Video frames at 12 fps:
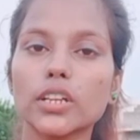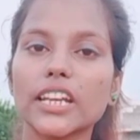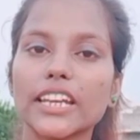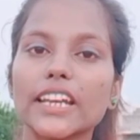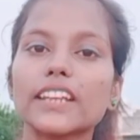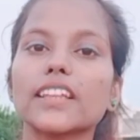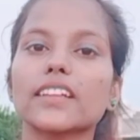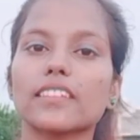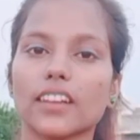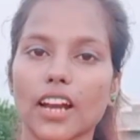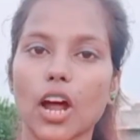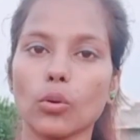create that
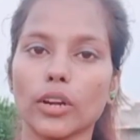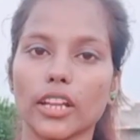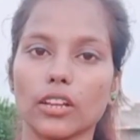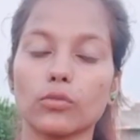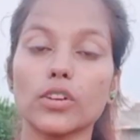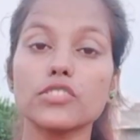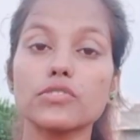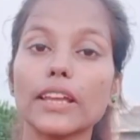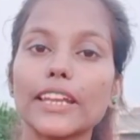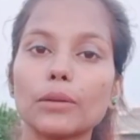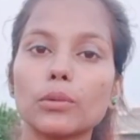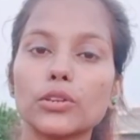surrounding, once you
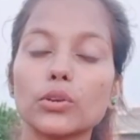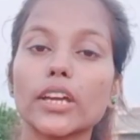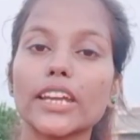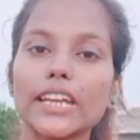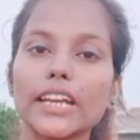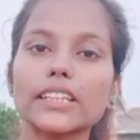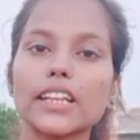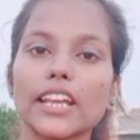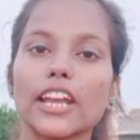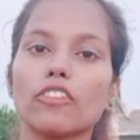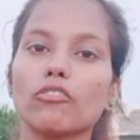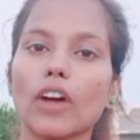are able to create that
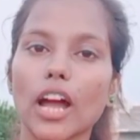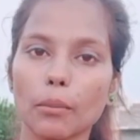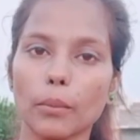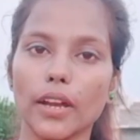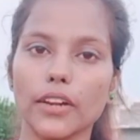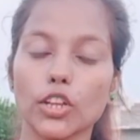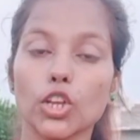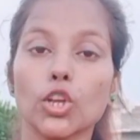environment,